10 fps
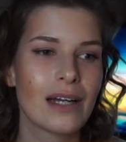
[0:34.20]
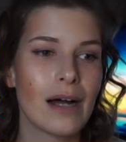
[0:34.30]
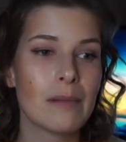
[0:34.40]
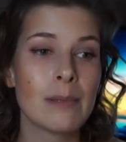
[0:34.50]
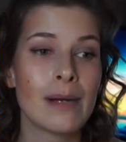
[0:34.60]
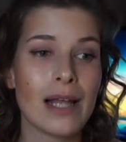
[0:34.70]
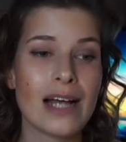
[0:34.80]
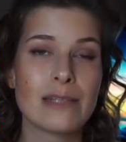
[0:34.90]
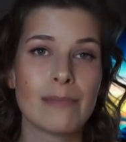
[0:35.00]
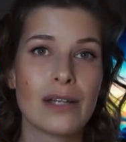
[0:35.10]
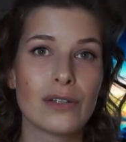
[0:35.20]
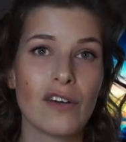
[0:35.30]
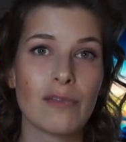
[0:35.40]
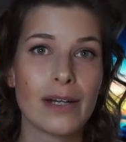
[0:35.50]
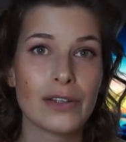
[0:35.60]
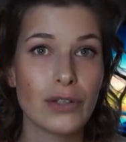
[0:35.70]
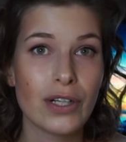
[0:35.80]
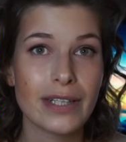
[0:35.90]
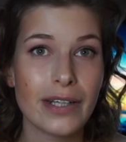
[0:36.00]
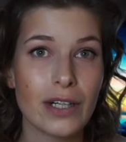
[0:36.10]
I'm in my last month of my
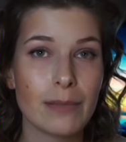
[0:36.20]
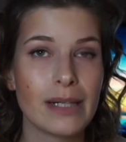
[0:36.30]
third year,